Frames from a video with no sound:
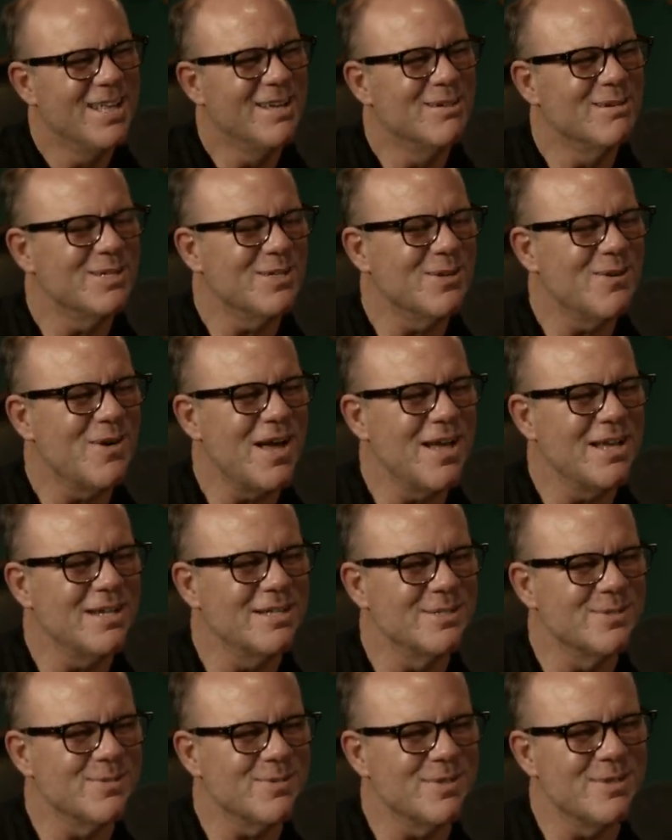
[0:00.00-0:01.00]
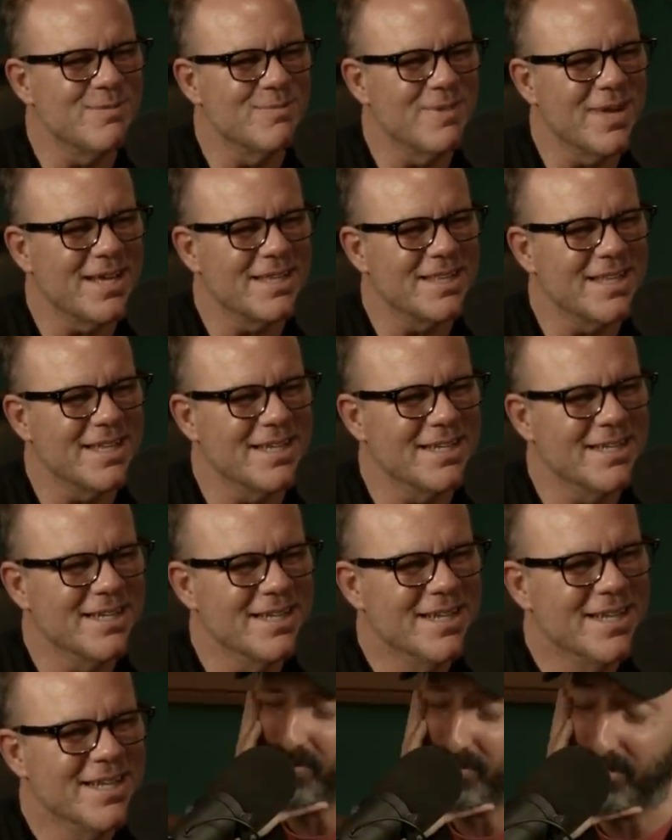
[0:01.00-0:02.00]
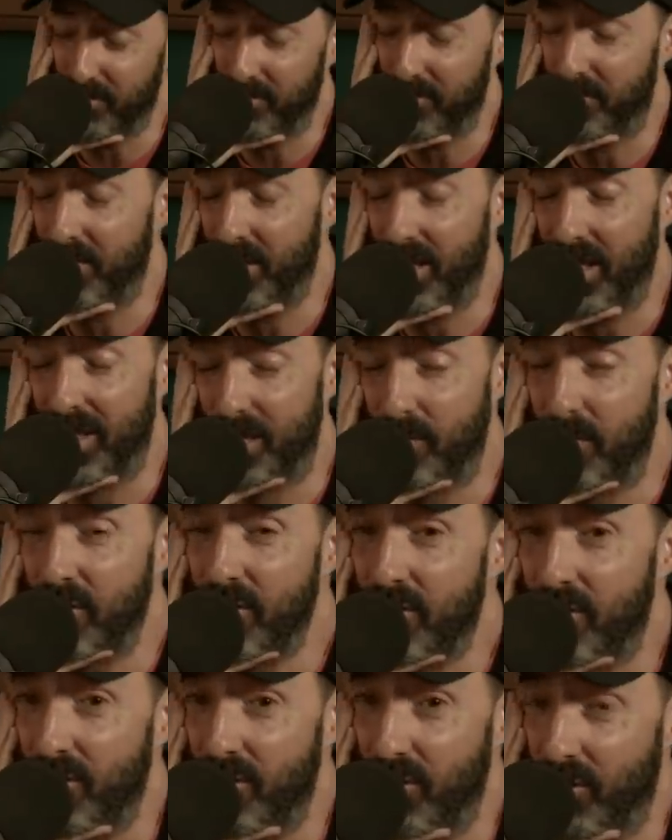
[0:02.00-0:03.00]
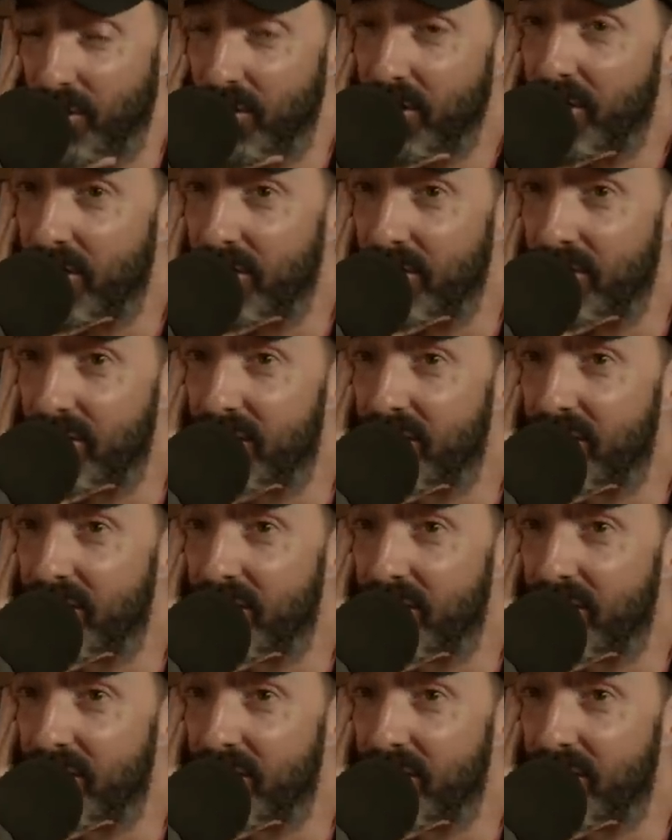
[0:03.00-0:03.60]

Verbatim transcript: they were so honest with you back then. Oh, yeah. especially New Yorkers.